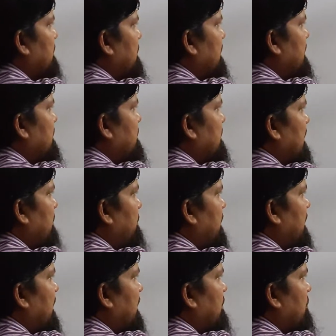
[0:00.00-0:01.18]
least number
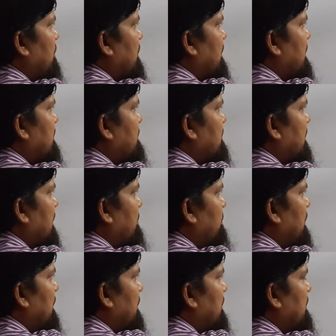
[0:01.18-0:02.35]
here. Okay, least
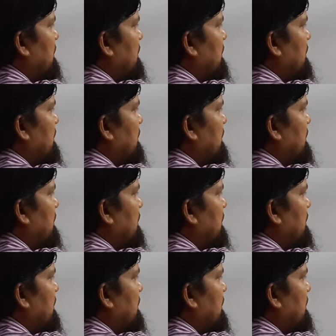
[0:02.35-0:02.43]
number.